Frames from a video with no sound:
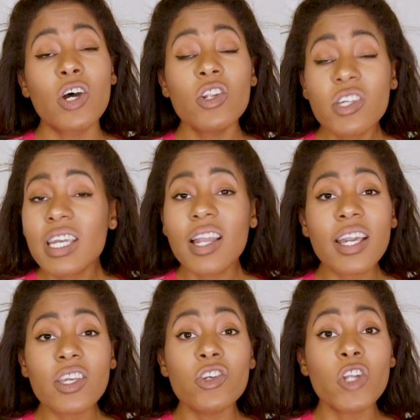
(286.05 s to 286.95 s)
Looking
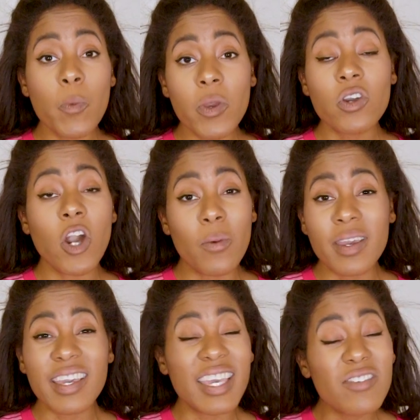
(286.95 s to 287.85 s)
like you know where you're
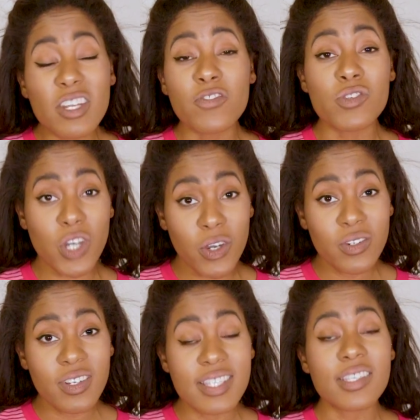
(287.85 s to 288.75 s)
going, even if you
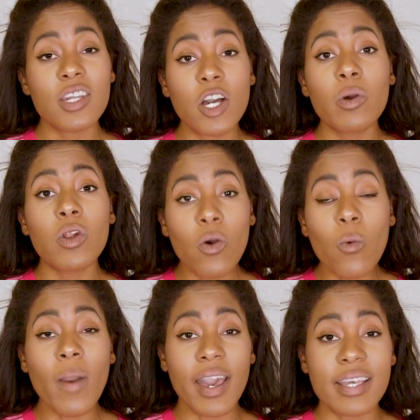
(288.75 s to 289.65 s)
don't, is going to go a
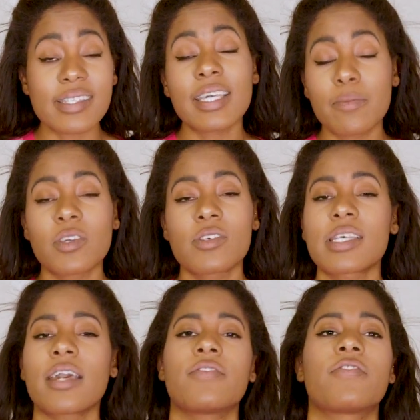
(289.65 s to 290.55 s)
long way to keeping you
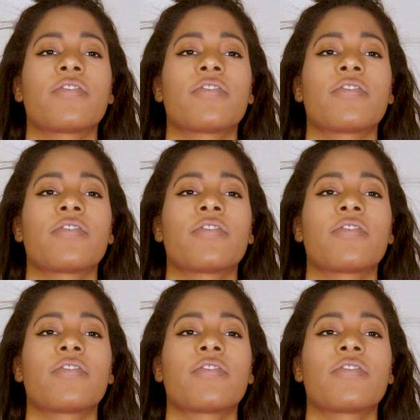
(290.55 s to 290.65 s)
safe.